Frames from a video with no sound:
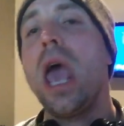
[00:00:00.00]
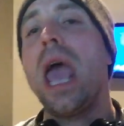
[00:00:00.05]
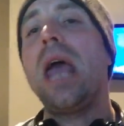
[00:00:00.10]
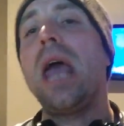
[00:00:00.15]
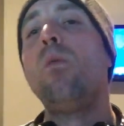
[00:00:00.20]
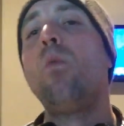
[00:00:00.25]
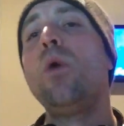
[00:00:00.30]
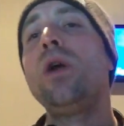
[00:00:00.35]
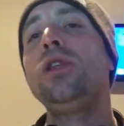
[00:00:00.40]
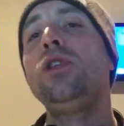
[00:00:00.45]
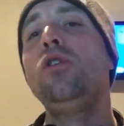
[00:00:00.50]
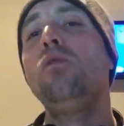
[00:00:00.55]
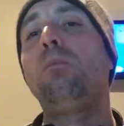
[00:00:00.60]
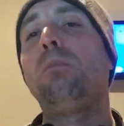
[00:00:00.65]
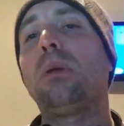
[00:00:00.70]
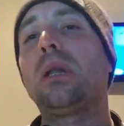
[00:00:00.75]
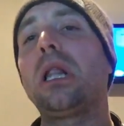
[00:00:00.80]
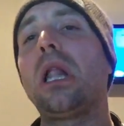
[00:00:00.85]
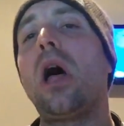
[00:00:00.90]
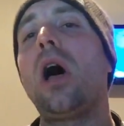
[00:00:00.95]
And when you
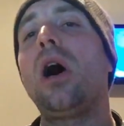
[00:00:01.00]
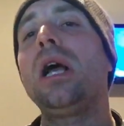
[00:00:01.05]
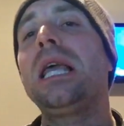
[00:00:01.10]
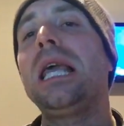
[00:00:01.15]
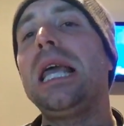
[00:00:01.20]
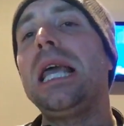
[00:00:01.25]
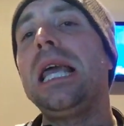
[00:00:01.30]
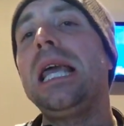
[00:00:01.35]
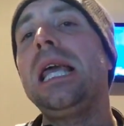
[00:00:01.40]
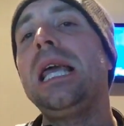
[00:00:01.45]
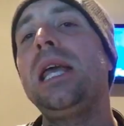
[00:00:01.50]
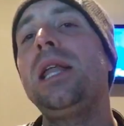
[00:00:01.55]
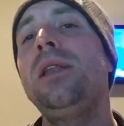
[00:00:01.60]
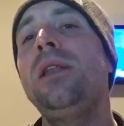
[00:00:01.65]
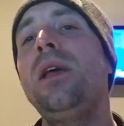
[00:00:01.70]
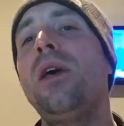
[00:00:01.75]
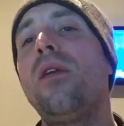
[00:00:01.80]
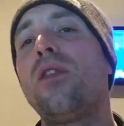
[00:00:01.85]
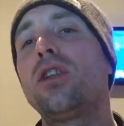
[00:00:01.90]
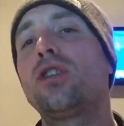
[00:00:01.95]
plug
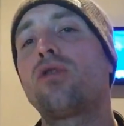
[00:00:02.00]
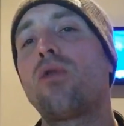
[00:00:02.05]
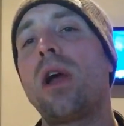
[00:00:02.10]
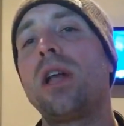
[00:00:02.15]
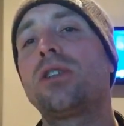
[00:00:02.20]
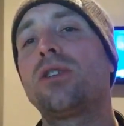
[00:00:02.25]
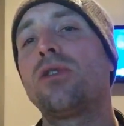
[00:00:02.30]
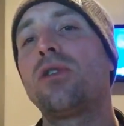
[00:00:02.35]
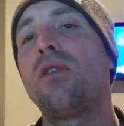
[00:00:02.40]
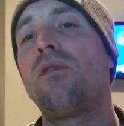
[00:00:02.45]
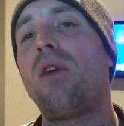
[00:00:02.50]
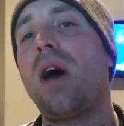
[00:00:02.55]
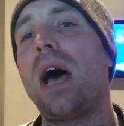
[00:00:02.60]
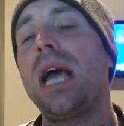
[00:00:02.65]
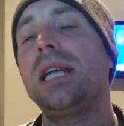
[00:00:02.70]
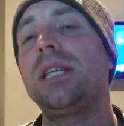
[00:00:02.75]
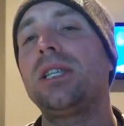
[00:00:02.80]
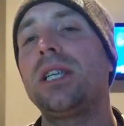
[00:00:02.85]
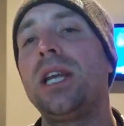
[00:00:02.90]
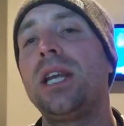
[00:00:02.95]
in the Trezor
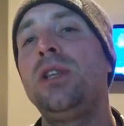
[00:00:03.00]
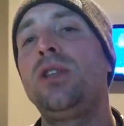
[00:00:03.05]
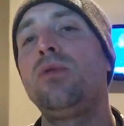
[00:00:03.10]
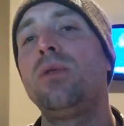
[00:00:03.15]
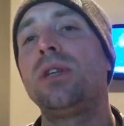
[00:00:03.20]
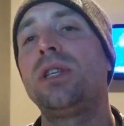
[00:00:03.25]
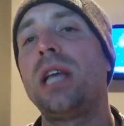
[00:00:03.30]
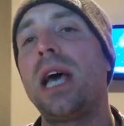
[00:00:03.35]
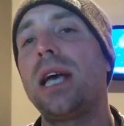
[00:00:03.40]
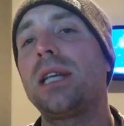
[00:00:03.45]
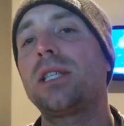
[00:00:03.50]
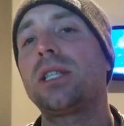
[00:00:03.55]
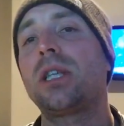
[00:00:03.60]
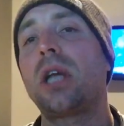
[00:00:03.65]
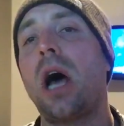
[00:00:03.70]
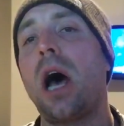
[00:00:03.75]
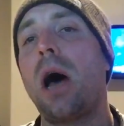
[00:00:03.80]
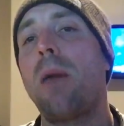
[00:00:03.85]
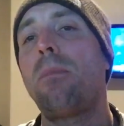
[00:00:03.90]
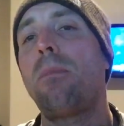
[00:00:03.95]
device into a
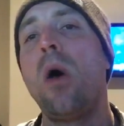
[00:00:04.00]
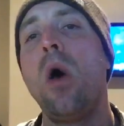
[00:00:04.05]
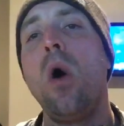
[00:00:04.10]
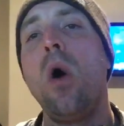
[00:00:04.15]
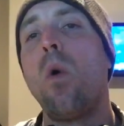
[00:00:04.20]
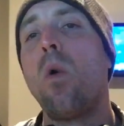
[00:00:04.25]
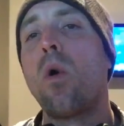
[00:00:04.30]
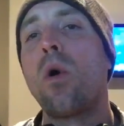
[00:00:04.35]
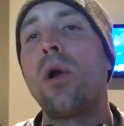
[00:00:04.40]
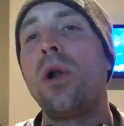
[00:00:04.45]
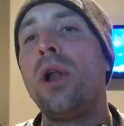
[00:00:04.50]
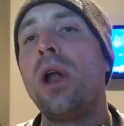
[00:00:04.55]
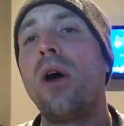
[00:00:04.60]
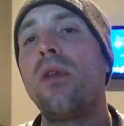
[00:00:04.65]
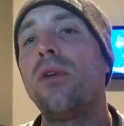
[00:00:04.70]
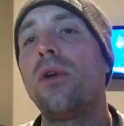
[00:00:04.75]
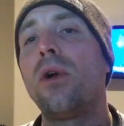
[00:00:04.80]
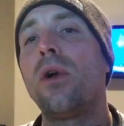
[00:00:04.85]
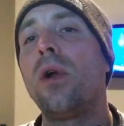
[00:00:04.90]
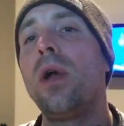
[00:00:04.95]
desktop or
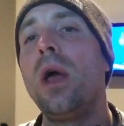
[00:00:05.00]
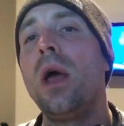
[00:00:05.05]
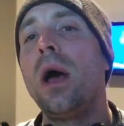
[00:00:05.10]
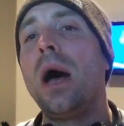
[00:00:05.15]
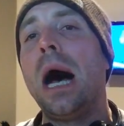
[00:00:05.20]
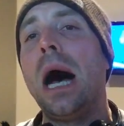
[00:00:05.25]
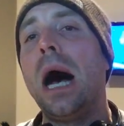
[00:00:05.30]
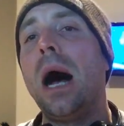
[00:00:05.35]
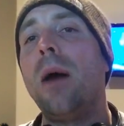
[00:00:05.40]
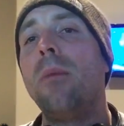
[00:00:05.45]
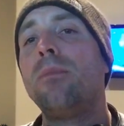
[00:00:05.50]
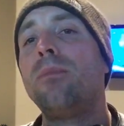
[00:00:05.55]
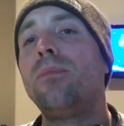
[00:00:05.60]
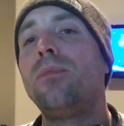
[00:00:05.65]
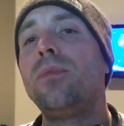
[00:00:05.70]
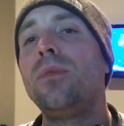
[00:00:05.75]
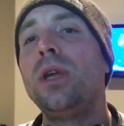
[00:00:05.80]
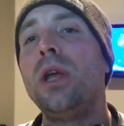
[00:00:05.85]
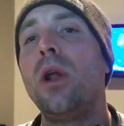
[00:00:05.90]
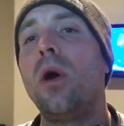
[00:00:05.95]
another,
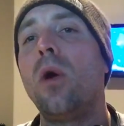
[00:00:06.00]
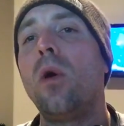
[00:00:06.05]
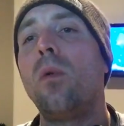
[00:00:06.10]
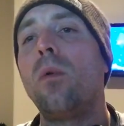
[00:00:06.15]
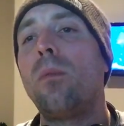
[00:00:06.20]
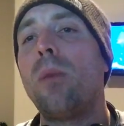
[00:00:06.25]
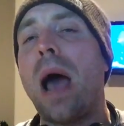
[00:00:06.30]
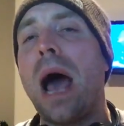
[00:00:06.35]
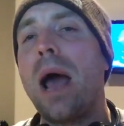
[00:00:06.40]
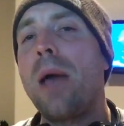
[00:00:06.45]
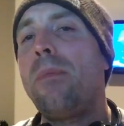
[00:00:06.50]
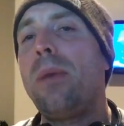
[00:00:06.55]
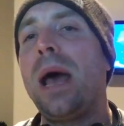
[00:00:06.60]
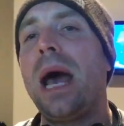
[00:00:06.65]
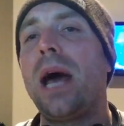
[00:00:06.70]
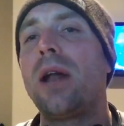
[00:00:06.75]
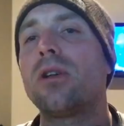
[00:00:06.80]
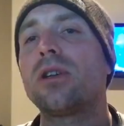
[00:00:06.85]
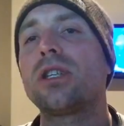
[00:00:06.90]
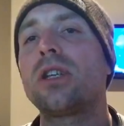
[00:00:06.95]

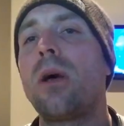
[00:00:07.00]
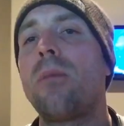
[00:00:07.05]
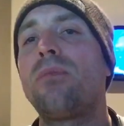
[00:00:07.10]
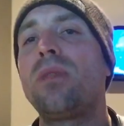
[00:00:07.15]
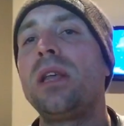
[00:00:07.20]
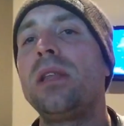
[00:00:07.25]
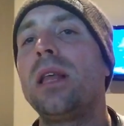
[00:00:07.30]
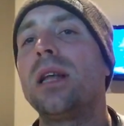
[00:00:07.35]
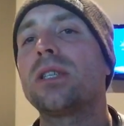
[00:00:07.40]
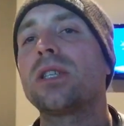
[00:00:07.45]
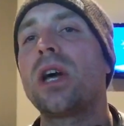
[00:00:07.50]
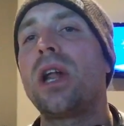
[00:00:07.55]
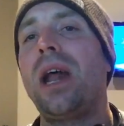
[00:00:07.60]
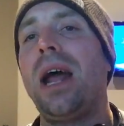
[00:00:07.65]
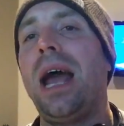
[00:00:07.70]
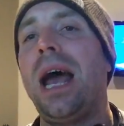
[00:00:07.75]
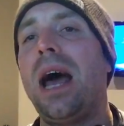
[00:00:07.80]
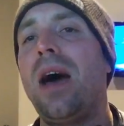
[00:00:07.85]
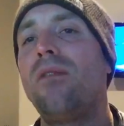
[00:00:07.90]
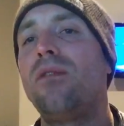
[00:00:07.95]
iPad or something that's going
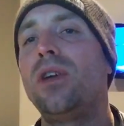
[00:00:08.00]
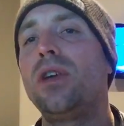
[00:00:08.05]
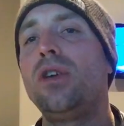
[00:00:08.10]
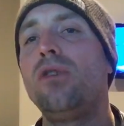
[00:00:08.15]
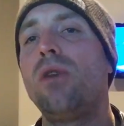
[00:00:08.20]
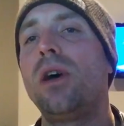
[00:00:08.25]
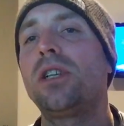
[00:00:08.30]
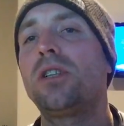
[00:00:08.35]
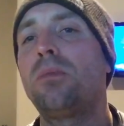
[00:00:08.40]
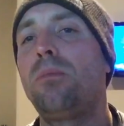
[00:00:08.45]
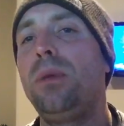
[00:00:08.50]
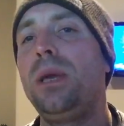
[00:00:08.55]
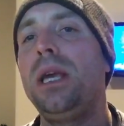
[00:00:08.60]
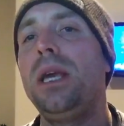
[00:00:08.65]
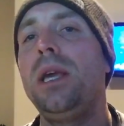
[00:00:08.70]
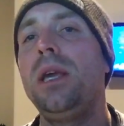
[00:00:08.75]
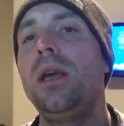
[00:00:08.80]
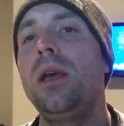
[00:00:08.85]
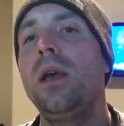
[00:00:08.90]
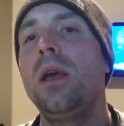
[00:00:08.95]
to have a
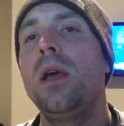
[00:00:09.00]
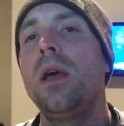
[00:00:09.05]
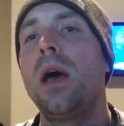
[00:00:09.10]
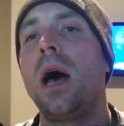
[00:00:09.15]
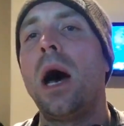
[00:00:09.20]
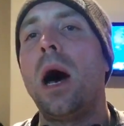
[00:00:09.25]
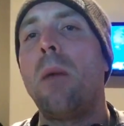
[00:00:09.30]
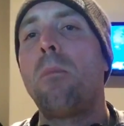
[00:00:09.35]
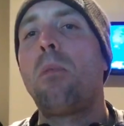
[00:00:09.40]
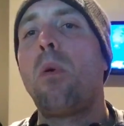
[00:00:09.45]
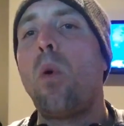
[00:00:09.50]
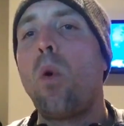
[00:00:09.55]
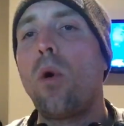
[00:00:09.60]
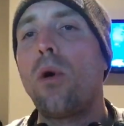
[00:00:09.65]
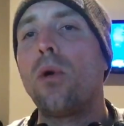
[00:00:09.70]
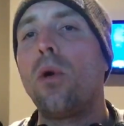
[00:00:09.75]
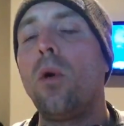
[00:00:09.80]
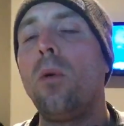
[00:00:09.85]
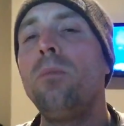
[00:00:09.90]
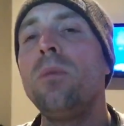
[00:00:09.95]
USB
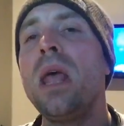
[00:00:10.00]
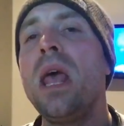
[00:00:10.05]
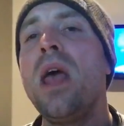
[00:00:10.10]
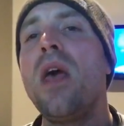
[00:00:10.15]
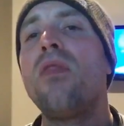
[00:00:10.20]
portal,